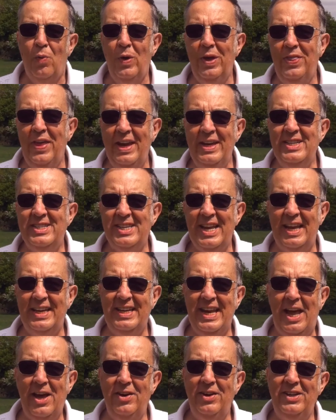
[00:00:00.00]
we then
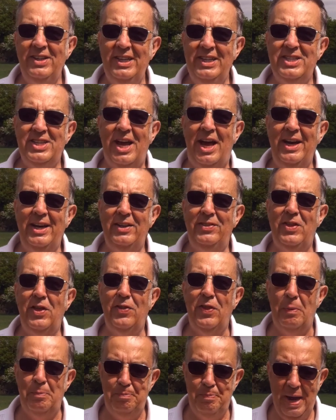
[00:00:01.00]
sat down and decided
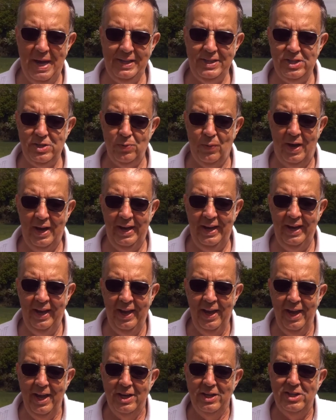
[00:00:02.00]
that the best way
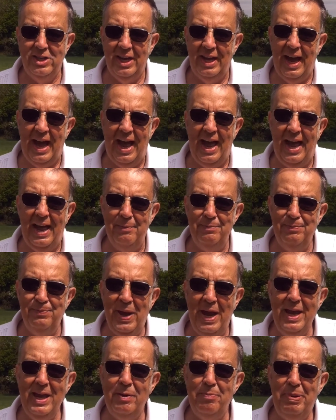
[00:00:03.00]
to
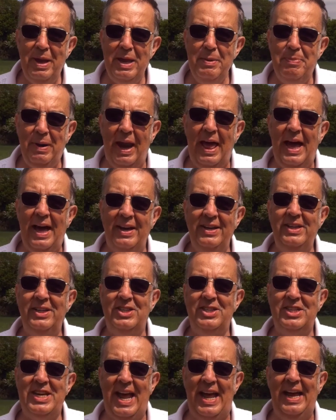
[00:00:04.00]
make people
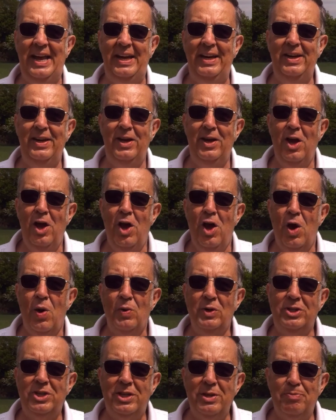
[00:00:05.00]
understand
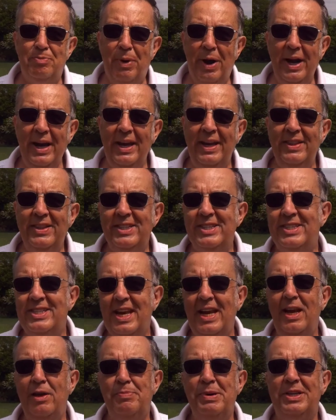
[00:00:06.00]
was to break the
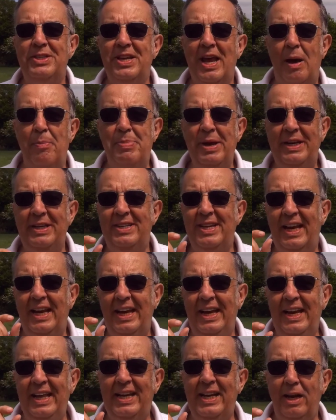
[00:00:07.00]
syllabus up into
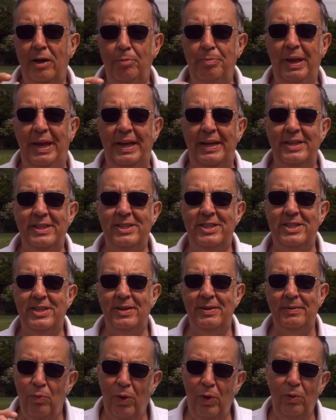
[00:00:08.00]
little
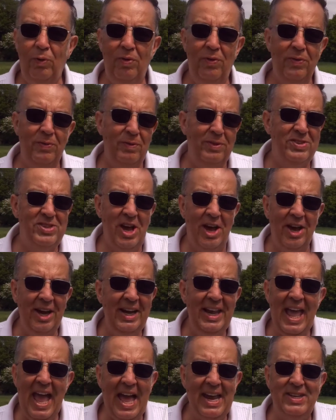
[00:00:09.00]
bits with
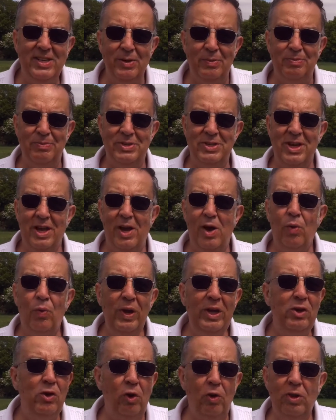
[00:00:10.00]
tiny atoms.
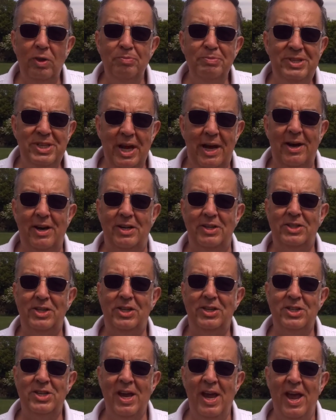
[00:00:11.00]
We call them
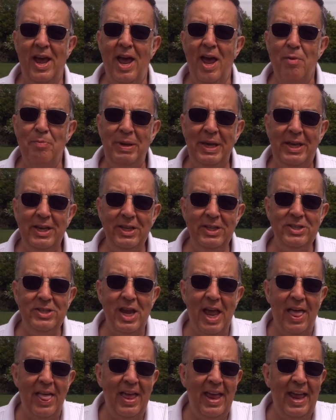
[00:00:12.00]
tasks because